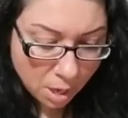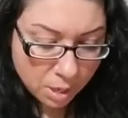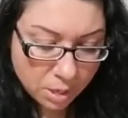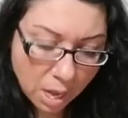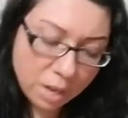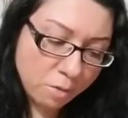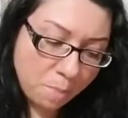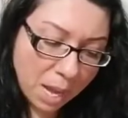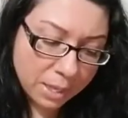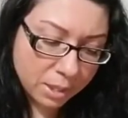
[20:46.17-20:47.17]
Knight of
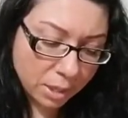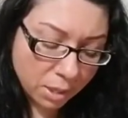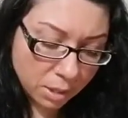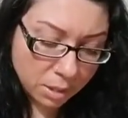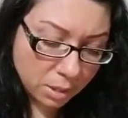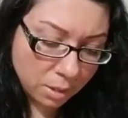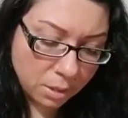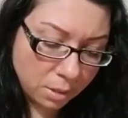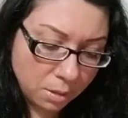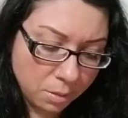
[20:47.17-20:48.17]
Pentacles.